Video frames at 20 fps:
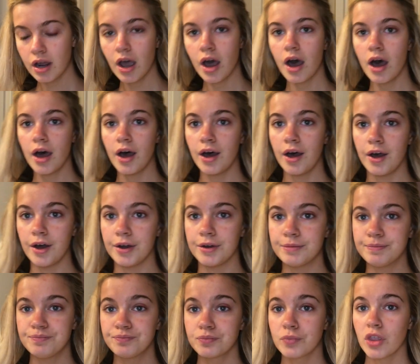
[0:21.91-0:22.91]

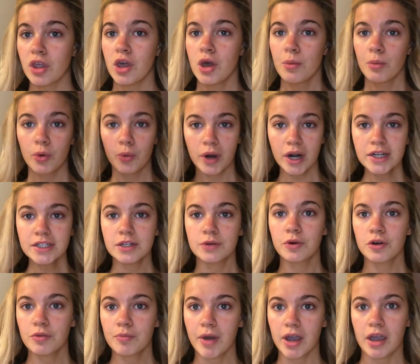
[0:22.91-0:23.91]
But what I did
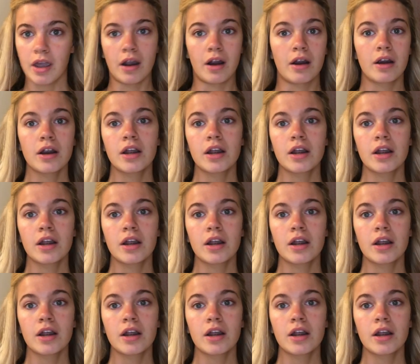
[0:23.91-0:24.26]
with my hair